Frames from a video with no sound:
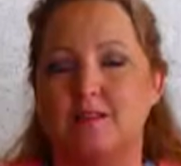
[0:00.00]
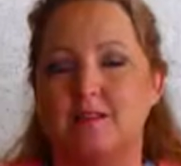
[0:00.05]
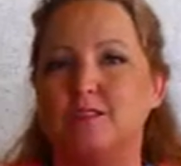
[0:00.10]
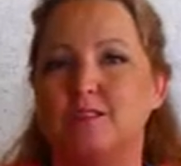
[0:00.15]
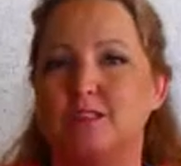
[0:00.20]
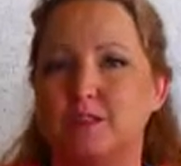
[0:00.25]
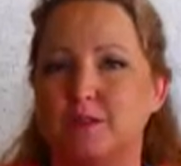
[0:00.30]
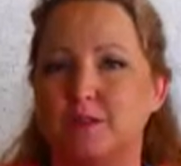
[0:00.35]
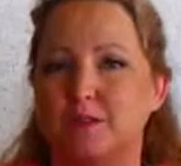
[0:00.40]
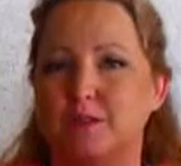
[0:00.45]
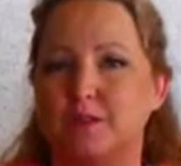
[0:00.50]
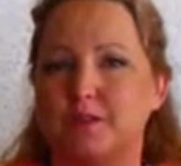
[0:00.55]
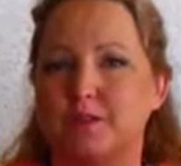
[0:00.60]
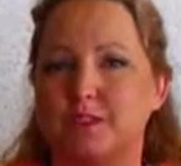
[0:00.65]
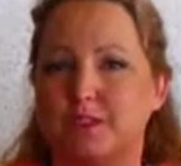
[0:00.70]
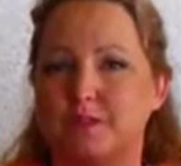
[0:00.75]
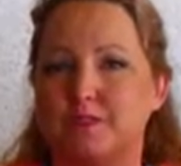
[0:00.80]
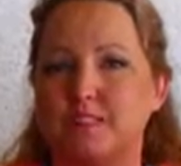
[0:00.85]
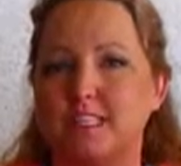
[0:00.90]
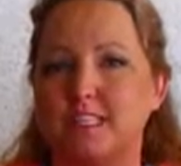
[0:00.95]
So
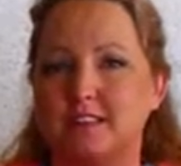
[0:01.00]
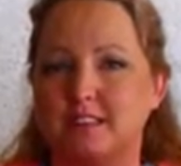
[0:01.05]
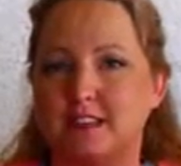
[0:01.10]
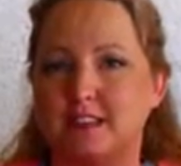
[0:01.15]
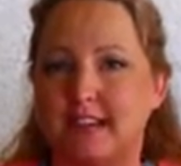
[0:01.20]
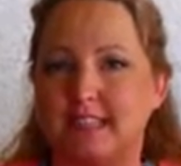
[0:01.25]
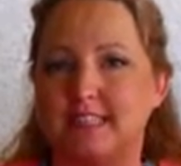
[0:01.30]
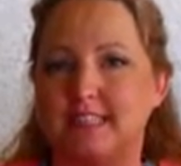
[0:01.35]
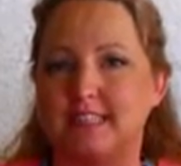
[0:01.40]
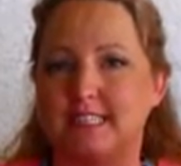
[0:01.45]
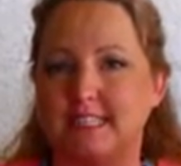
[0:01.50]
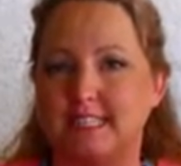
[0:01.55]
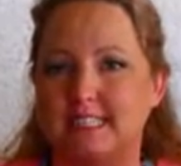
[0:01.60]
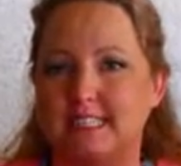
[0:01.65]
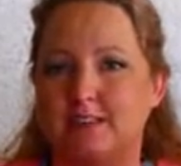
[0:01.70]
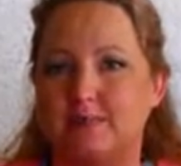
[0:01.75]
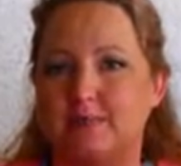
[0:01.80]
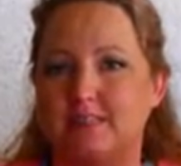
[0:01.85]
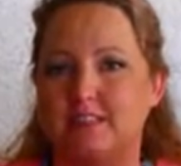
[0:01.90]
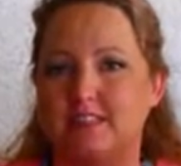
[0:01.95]
it was a night and day
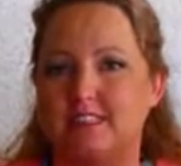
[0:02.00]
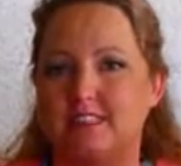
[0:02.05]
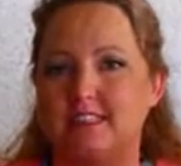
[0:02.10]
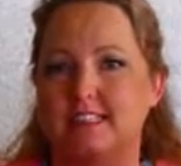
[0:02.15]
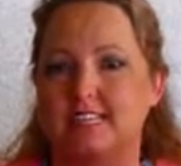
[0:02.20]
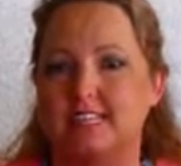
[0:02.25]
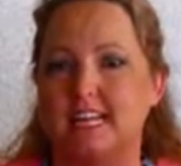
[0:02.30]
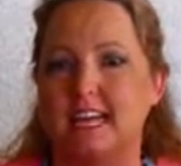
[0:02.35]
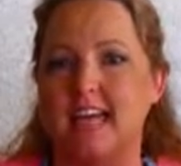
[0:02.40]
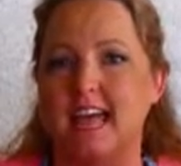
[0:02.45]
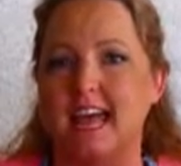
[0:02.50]
difference.